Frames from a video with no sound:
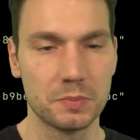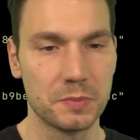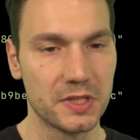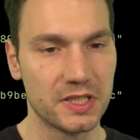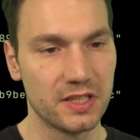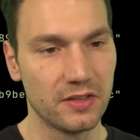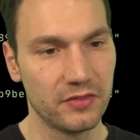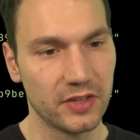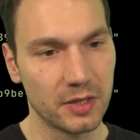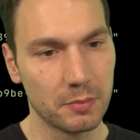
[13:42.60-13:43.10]

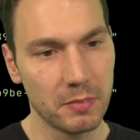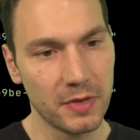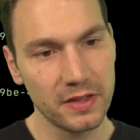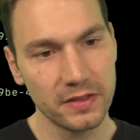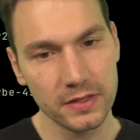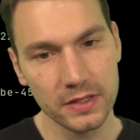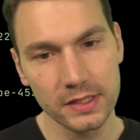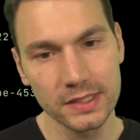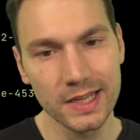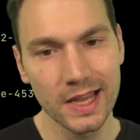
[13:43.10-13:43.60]
specific
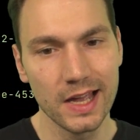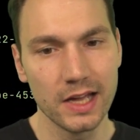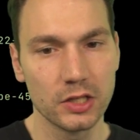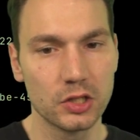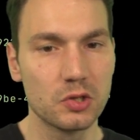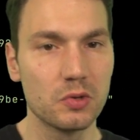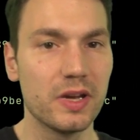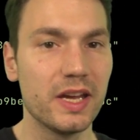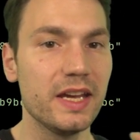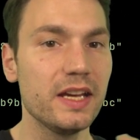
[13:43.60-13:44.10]
methods,
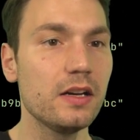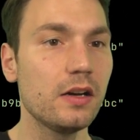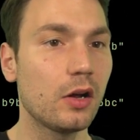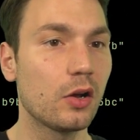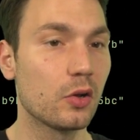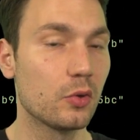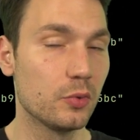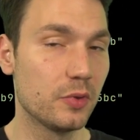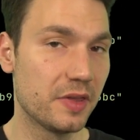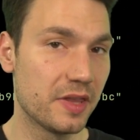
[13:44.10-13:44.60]
to
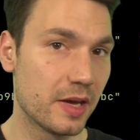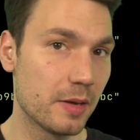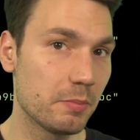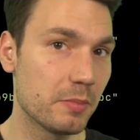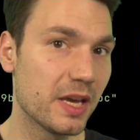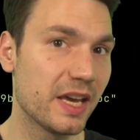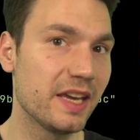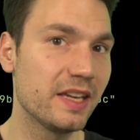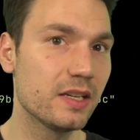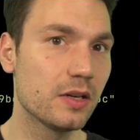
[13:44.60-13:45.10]
include
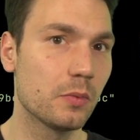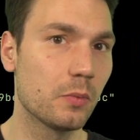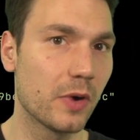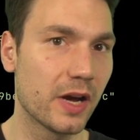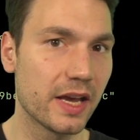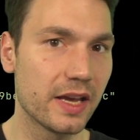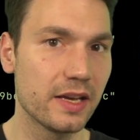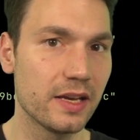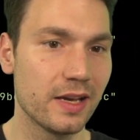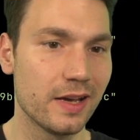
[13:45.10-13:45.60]
them in a
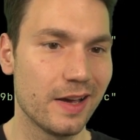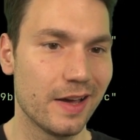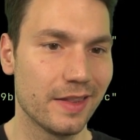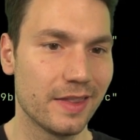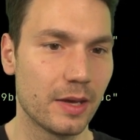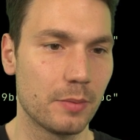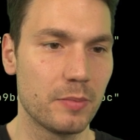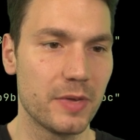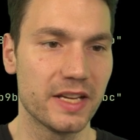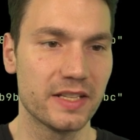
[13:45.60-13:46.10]
way
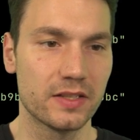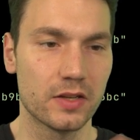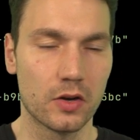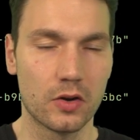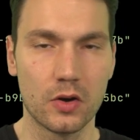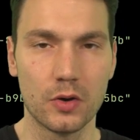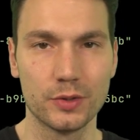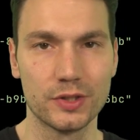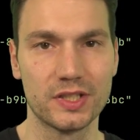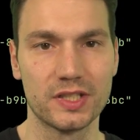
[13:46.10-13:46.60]
that makes our
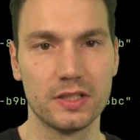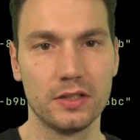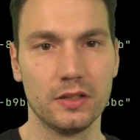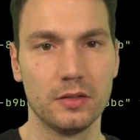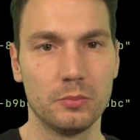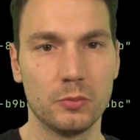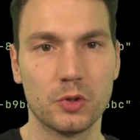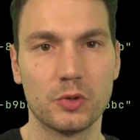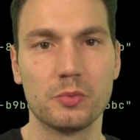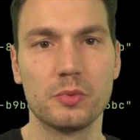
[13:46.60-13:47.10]
code
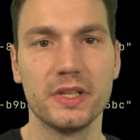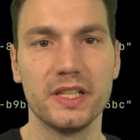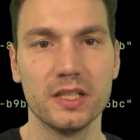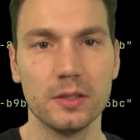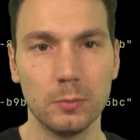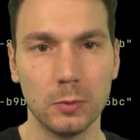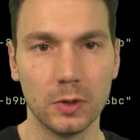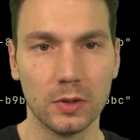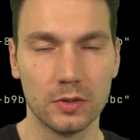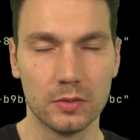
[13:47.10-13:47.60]
still more
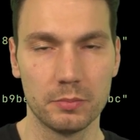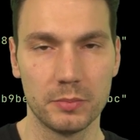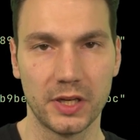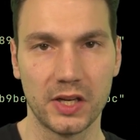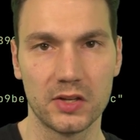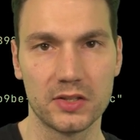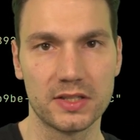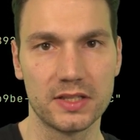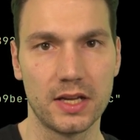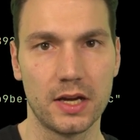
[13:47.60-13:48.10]
readable,
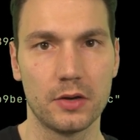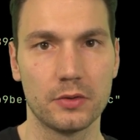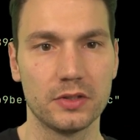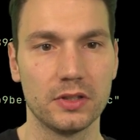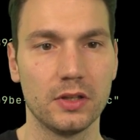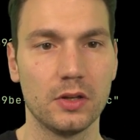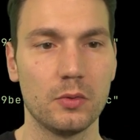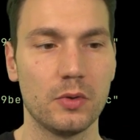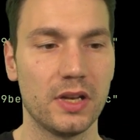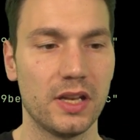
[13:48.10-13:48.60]
because now the
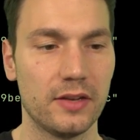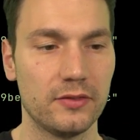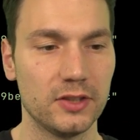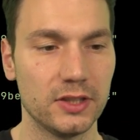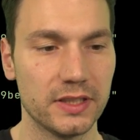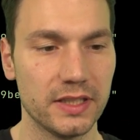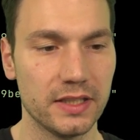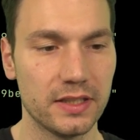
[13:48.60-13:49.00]
lower level